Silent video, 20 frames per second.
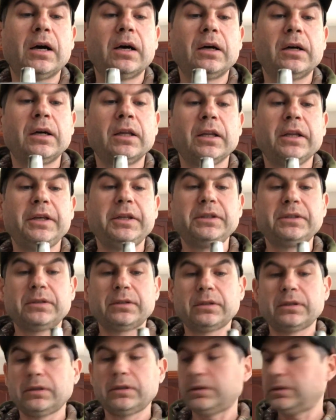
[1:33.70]
Elite
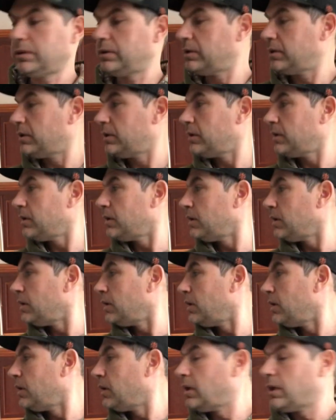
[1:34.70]

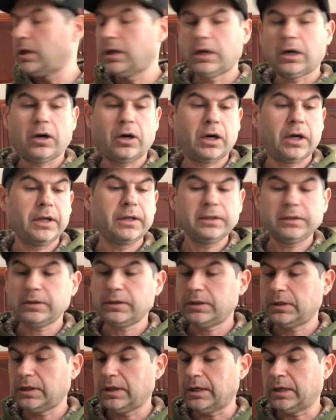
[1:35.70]
on
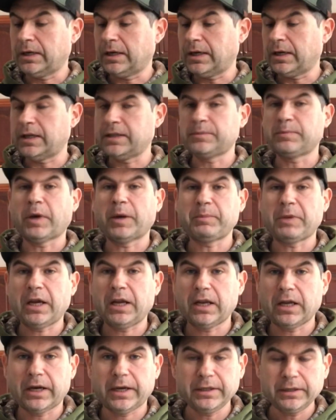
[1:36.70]
as my main
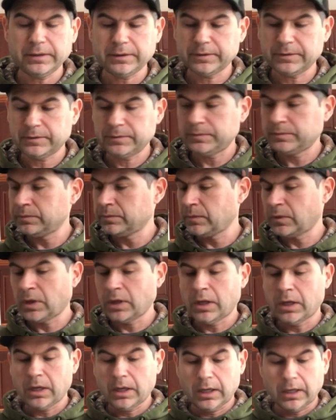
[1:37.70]
line.
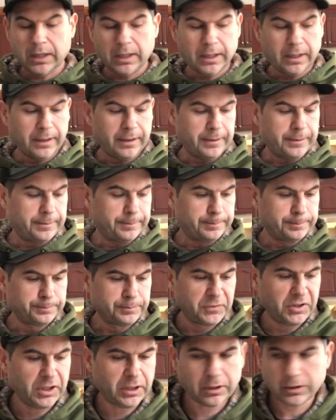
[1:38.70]

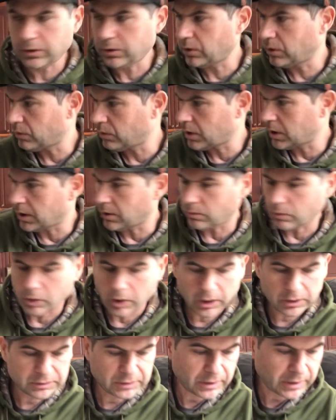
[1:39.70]
The other
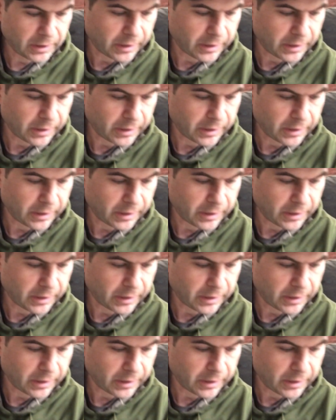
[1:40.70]
rod that I